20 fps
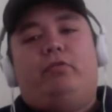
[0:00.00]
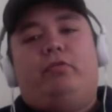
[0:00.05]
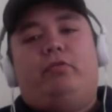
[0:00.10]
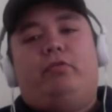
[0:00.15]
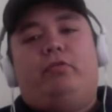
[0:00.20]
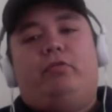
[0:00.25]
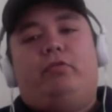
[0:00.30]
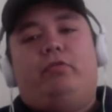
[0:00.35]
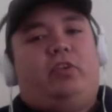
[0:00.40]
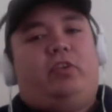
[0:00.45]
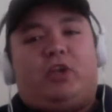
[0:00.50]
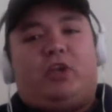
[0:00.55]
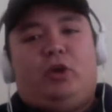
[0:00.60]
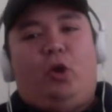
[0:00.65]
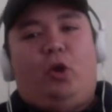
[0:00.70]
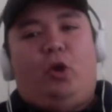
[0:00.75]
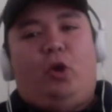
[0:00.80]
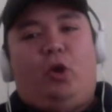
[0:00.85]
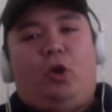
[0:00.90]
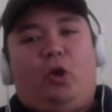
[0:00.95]
there's like an
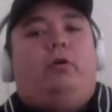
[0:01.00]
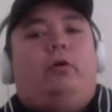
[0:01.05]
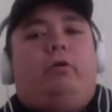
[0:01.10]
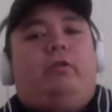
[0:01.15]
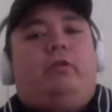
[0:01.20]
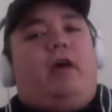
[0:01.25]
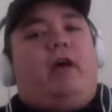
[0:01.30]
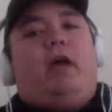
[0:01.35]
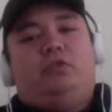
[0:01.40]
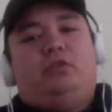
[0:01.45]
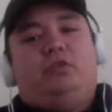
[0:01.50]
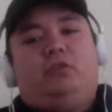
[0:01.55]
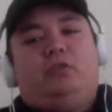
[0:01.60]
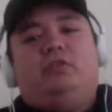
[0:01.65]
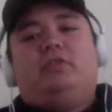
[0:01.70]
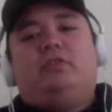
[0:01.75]
overload of action